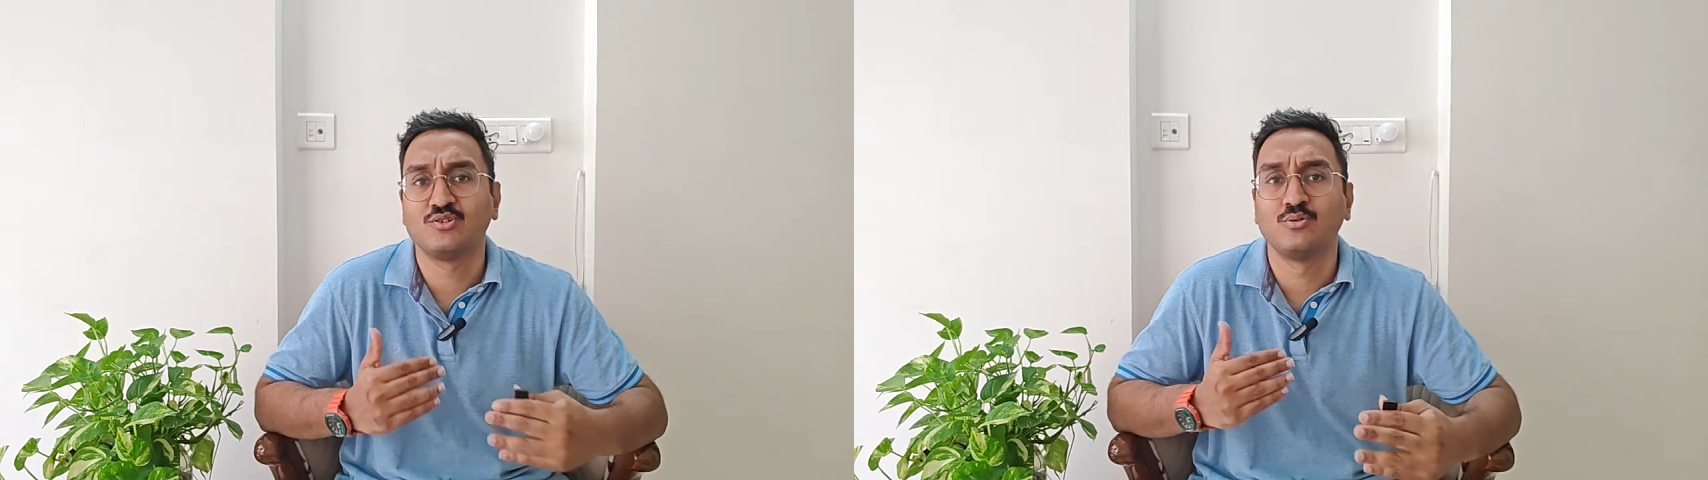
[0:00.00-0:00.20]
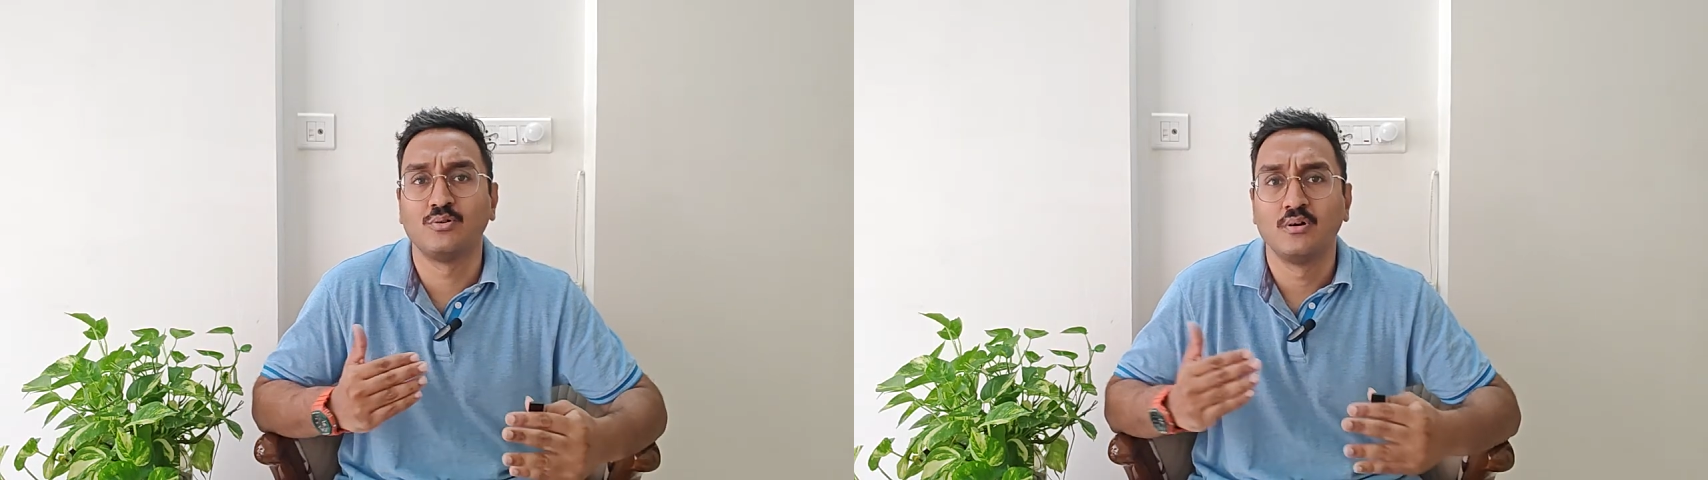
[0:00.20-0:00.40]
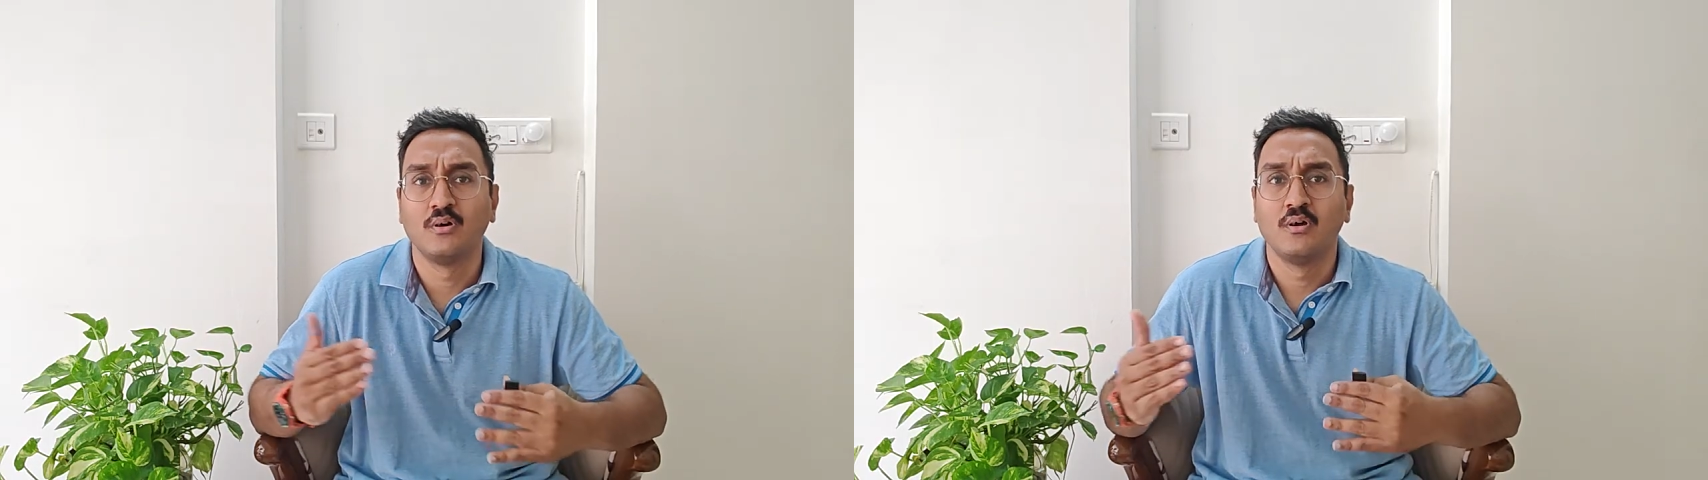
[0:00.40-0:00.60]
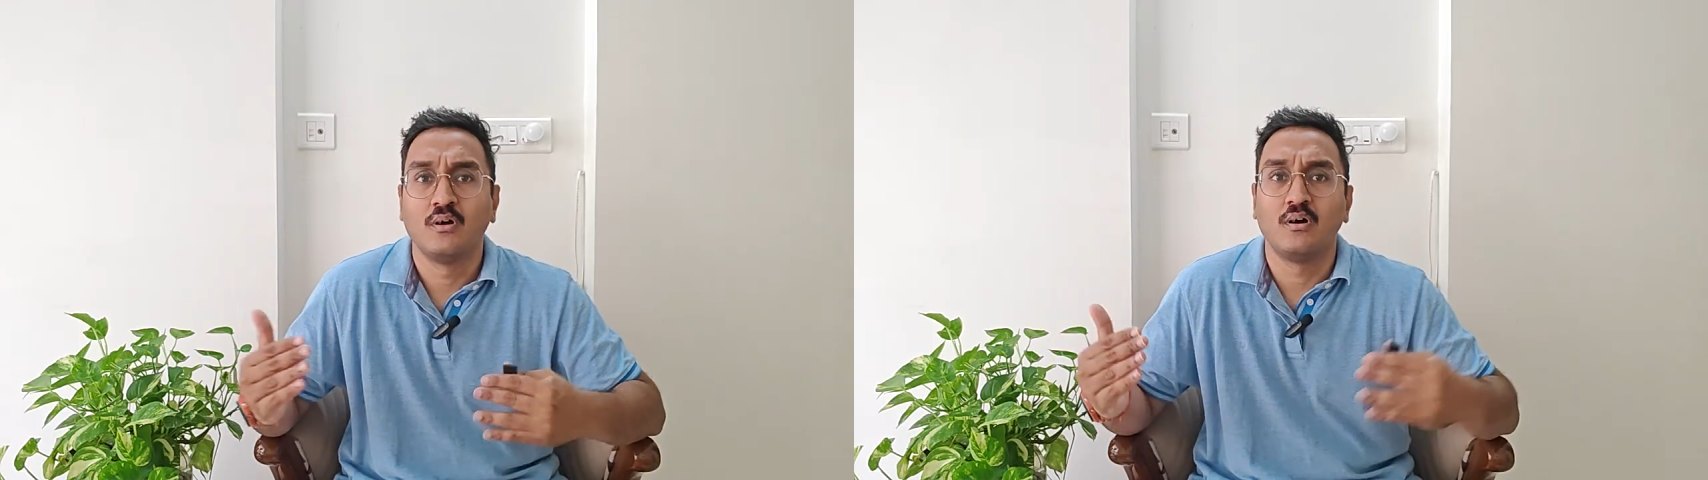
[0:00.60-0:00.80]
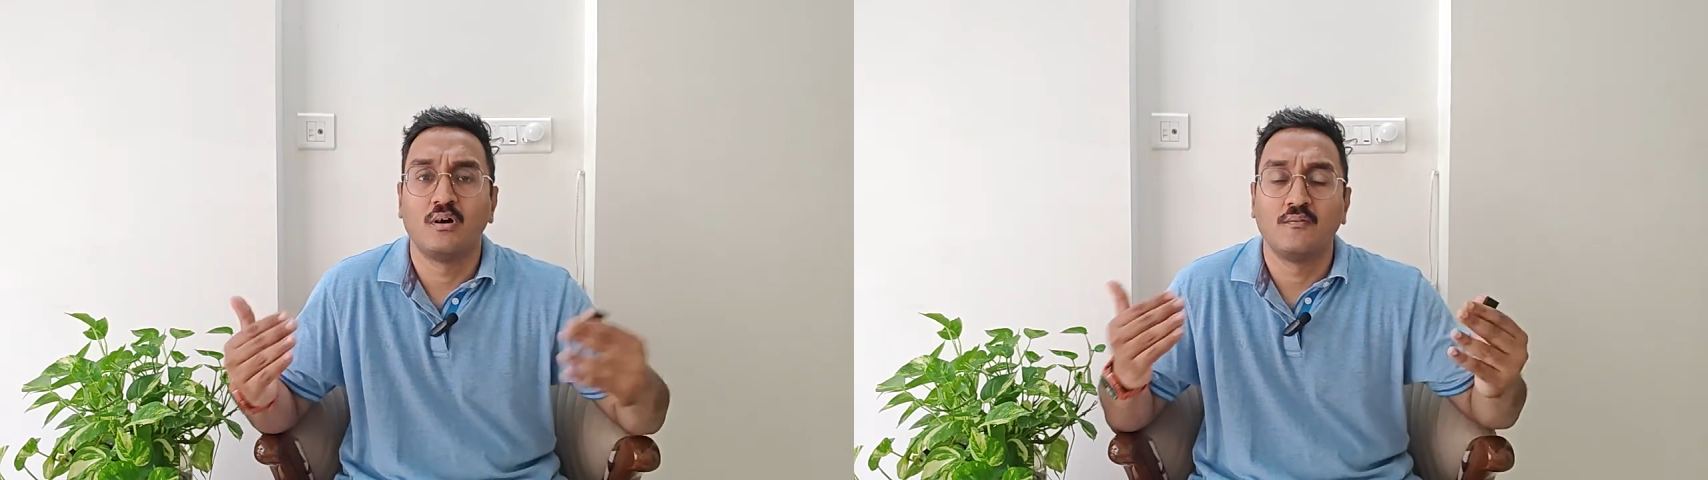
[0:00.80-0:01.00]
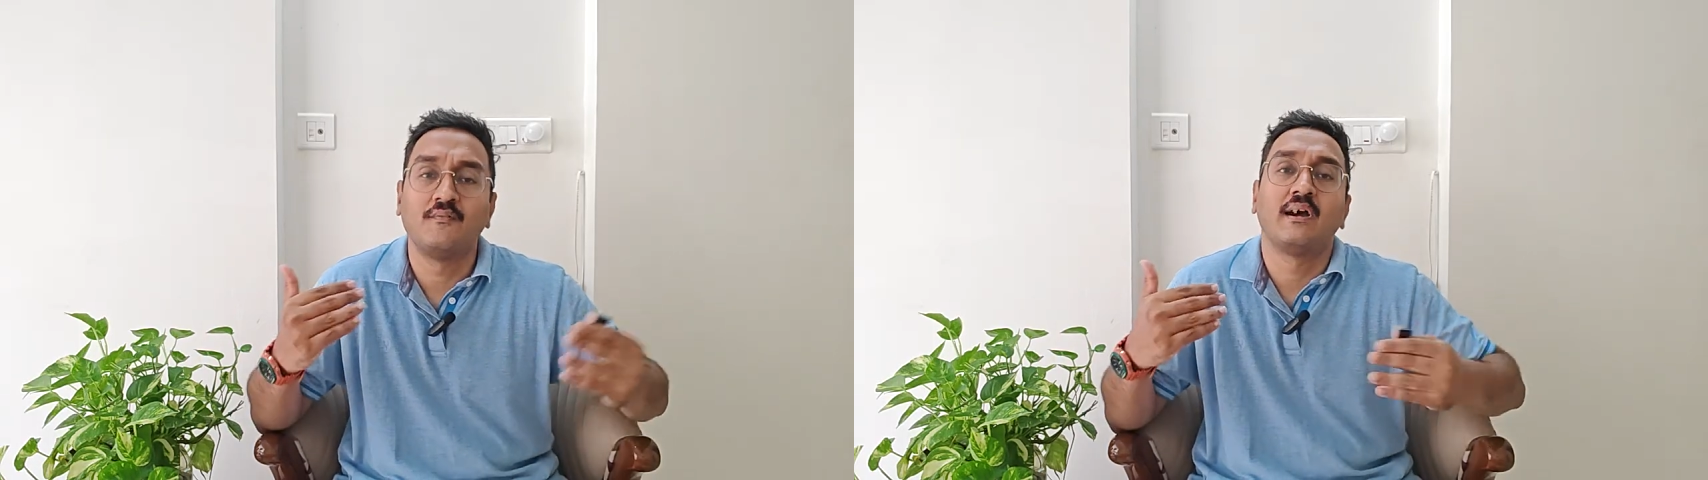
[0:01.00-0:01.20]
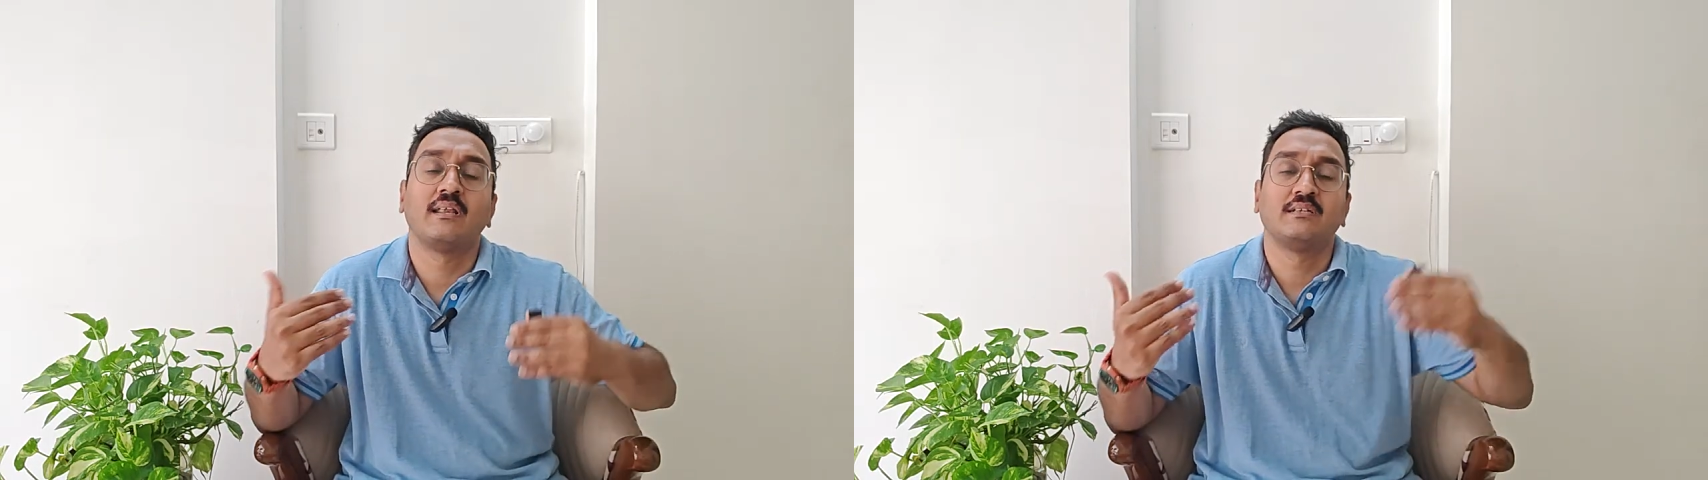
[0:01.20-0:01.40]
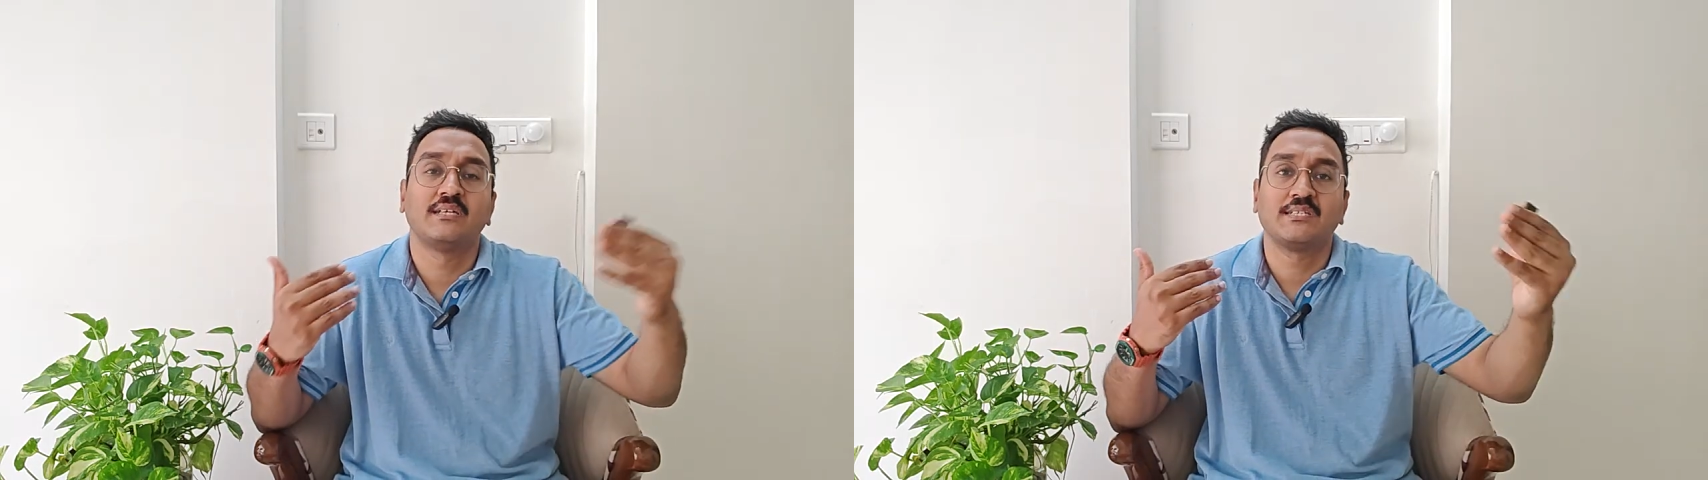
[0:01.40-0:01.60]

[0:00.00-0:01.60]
So, one,